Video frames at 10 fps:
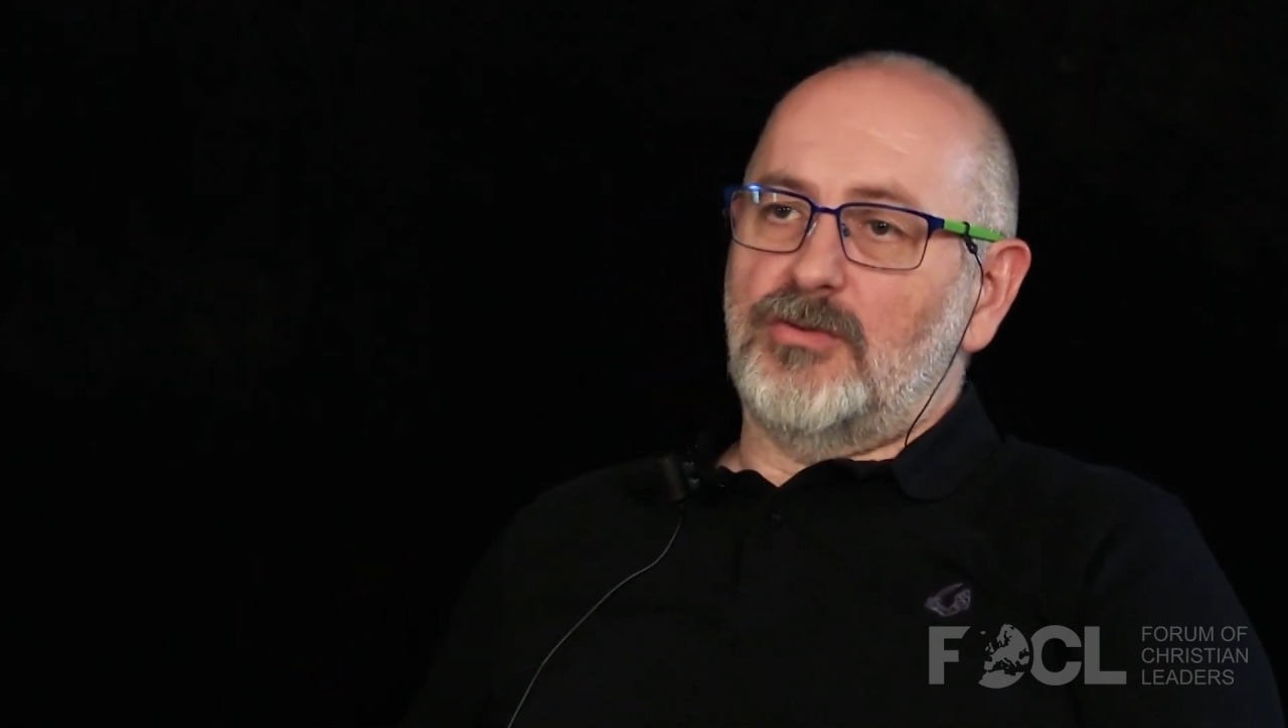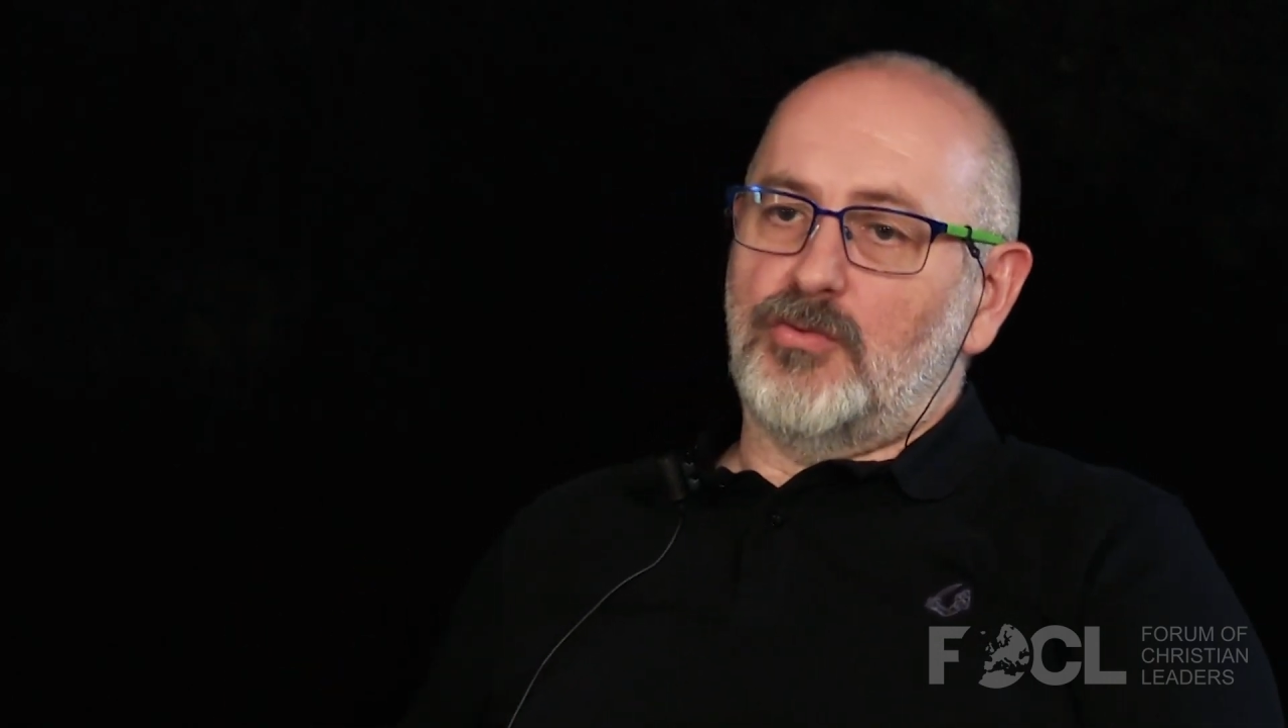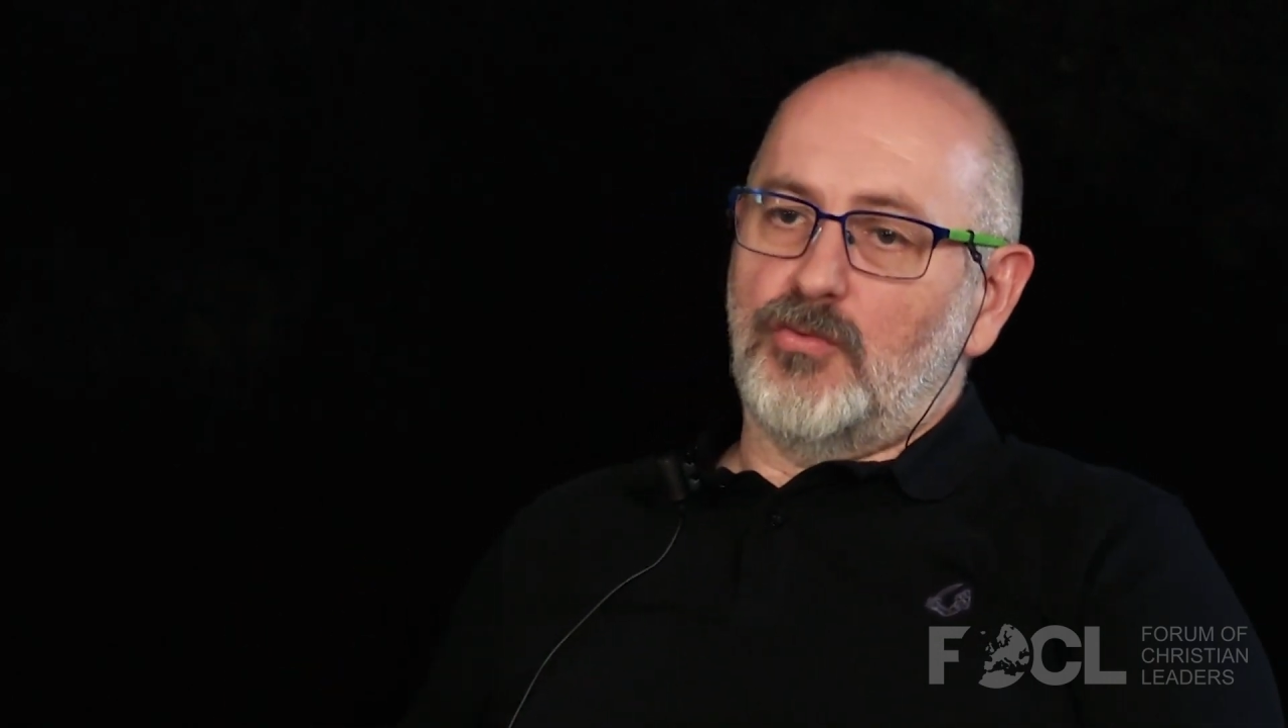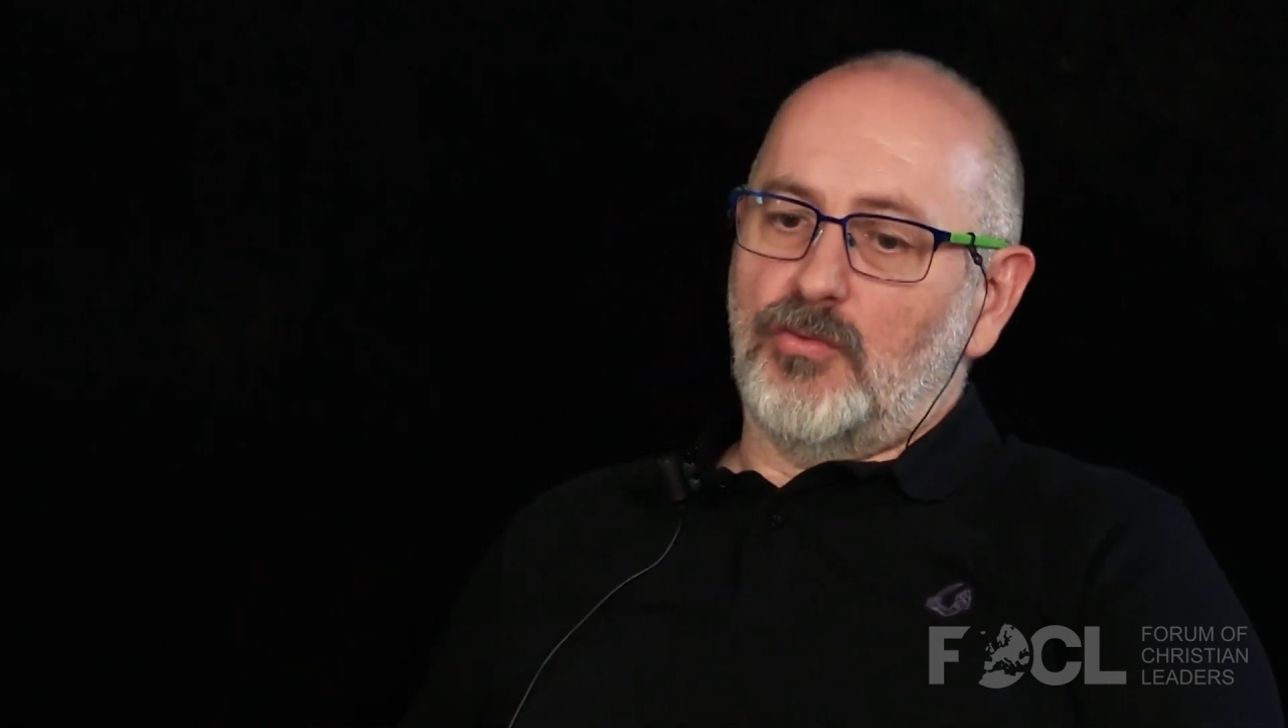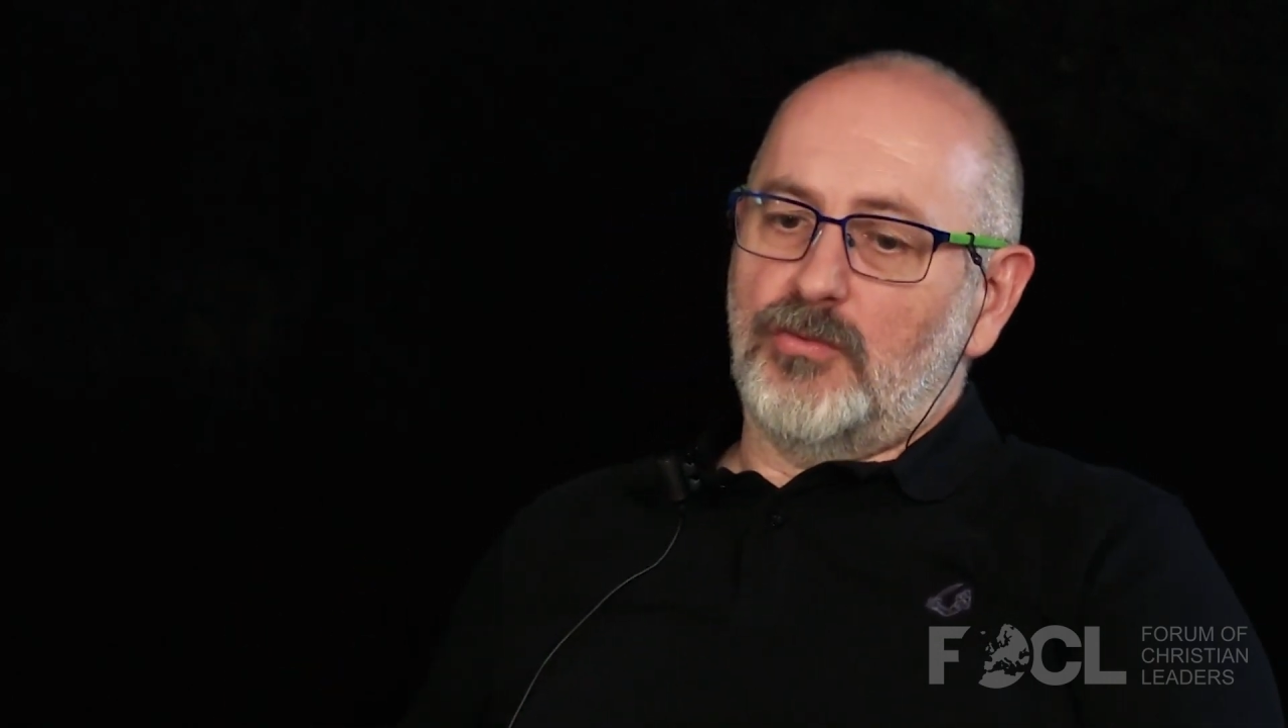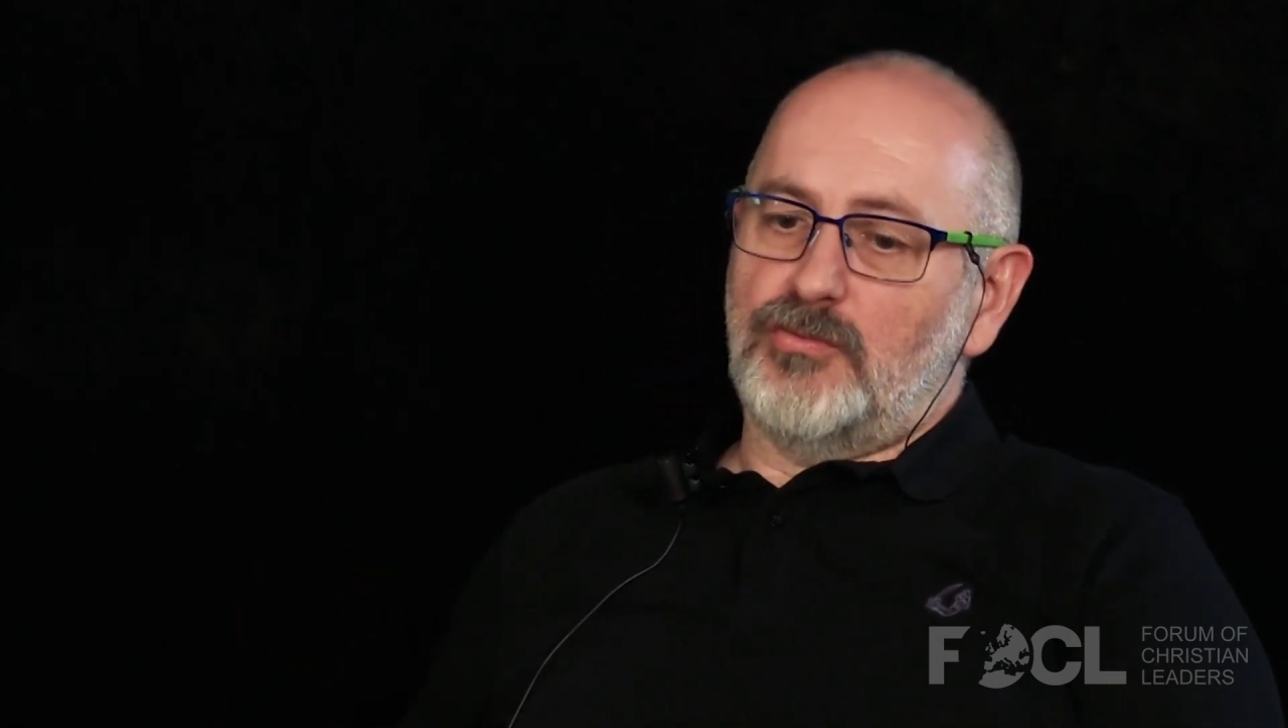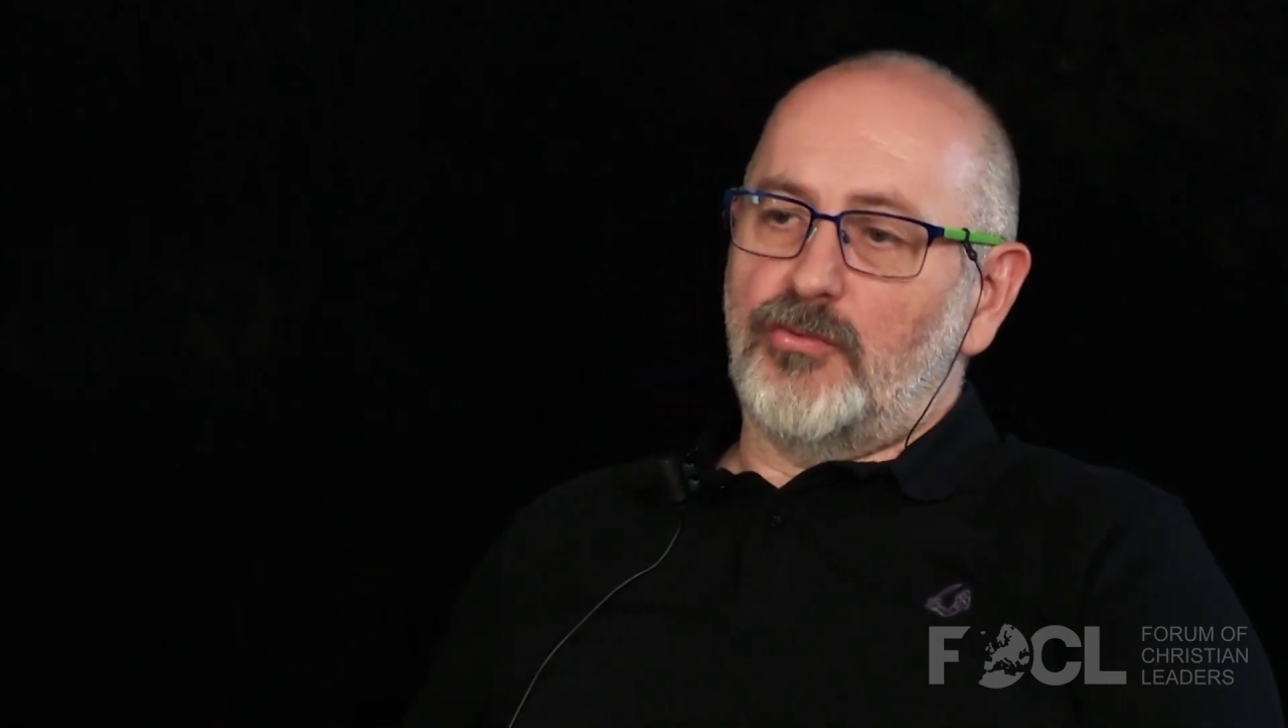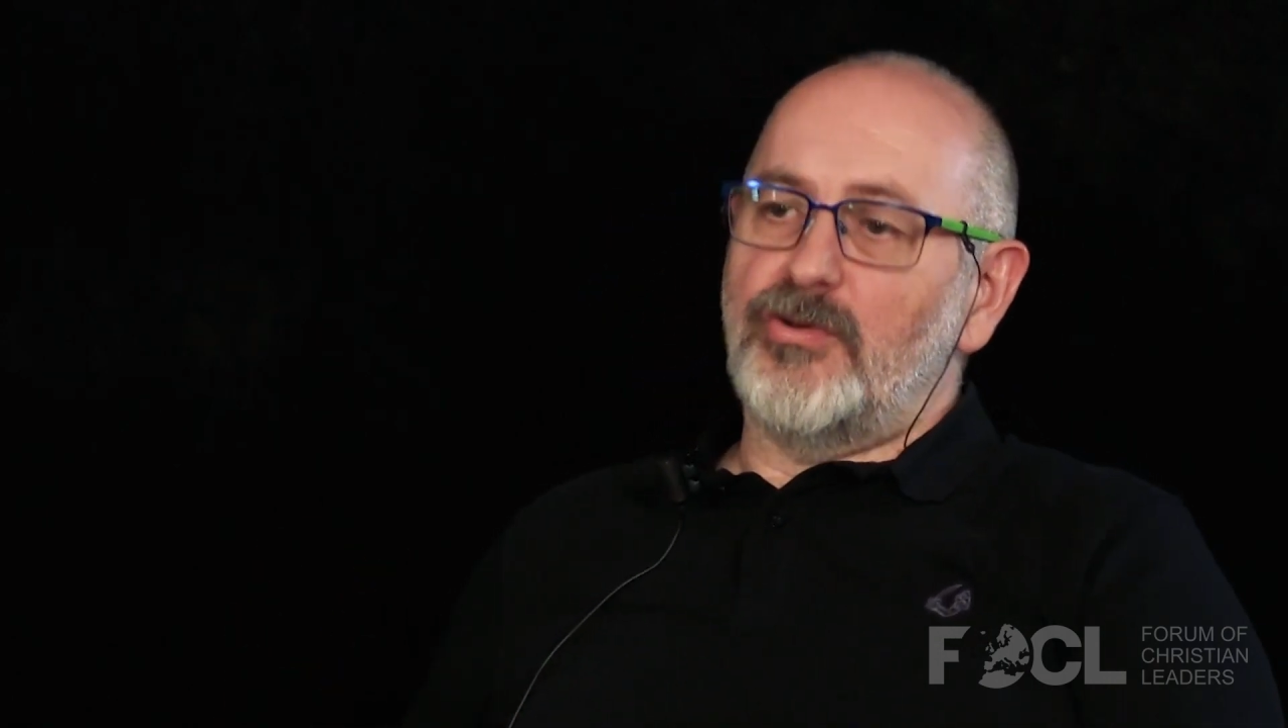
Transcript: to, to